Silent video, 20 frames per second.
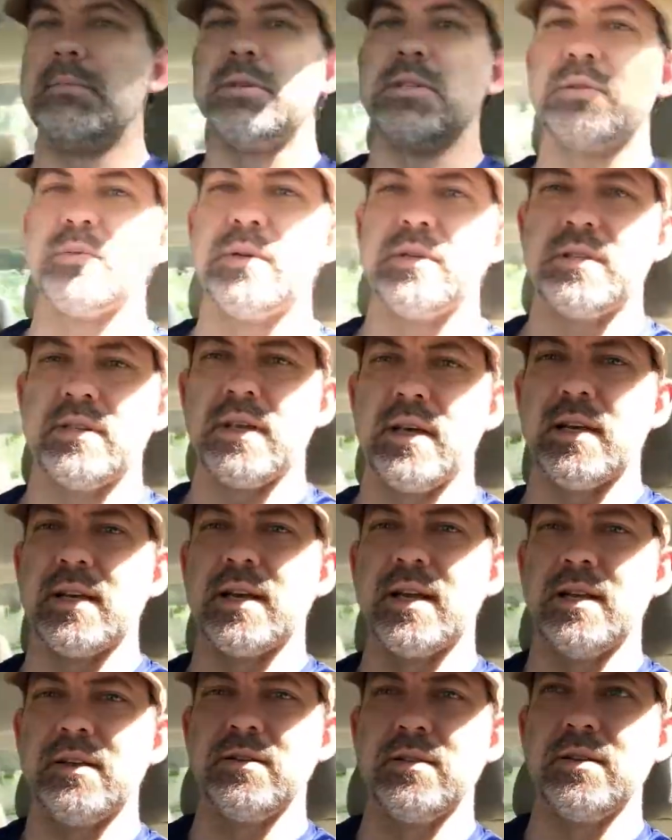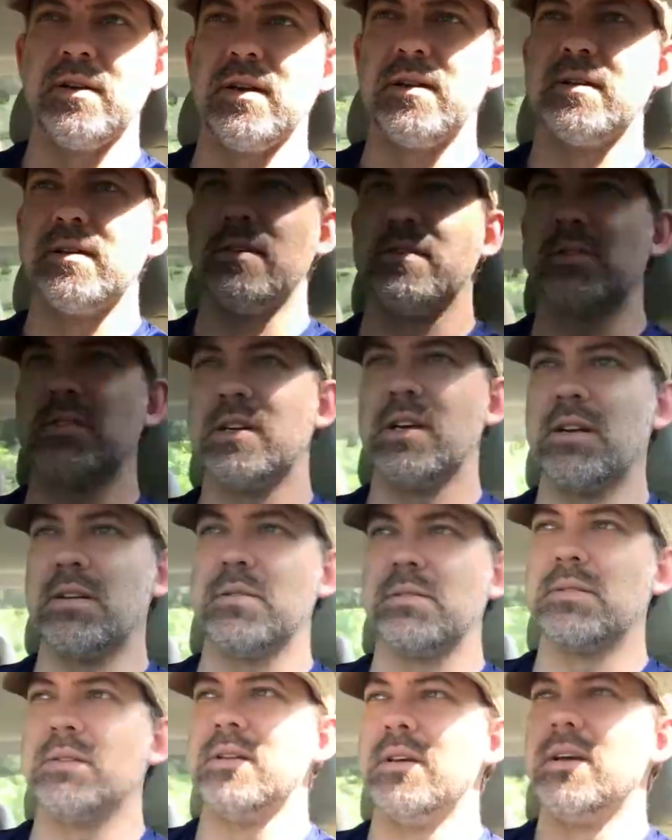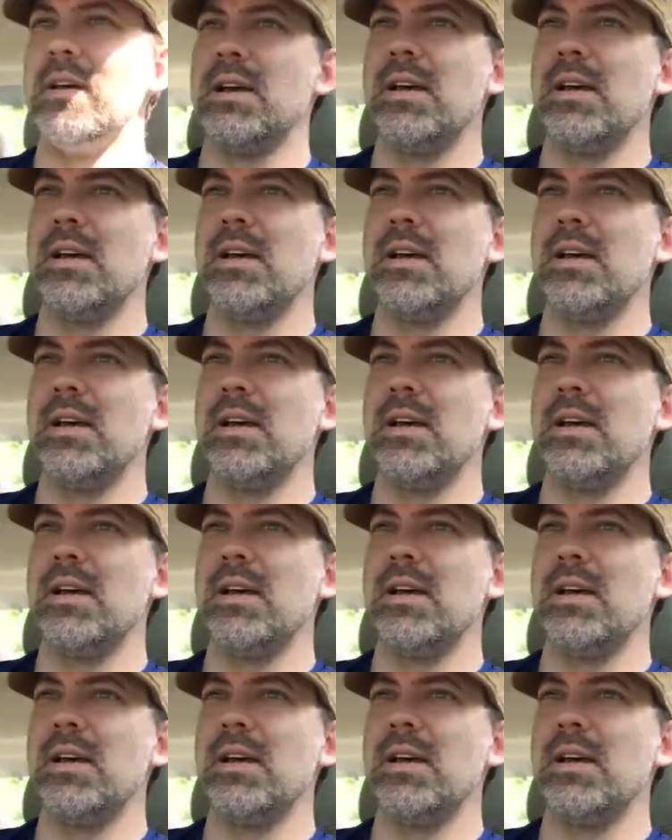switch that, got a little dark here in the shadows.